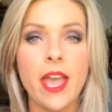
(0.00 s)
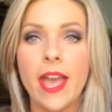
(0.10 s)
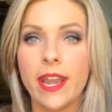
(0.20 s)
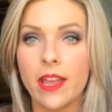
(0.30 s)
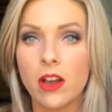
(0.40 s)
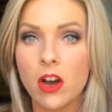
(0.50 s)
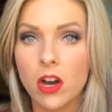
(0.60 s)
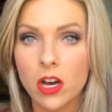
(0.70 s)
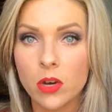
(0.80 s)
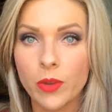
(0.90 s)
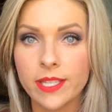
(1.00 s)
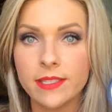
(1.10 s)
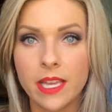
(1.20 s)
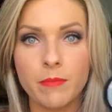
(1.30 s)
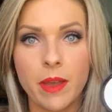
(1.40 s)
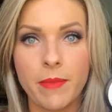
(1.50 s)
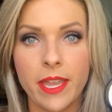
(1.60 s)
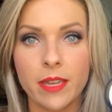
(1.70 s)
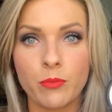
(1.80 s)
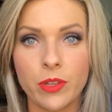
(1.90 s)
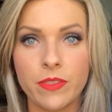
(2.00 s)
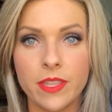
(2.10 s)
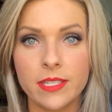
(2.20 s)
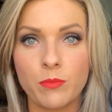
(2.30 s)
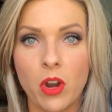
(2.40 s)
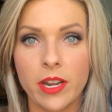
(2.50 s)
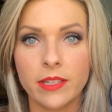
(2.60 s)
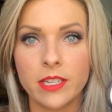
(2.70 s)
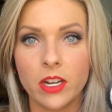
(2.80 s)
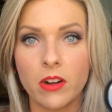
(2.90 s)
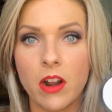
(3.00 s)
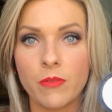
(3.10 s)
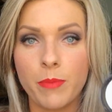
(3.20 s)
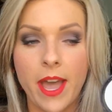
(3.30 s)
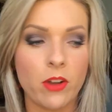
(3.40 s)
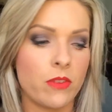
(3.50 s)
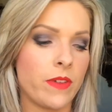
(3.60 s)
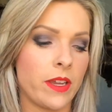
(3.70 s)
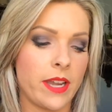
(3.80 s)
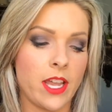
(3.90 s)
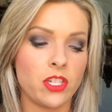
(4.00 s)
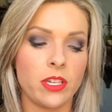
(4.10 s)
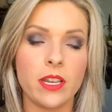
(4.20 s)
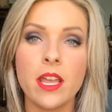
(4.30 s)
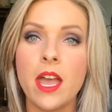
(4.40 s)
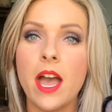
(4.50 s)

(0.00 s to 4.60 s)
and I always set my makeup with this product here, our powder foundation.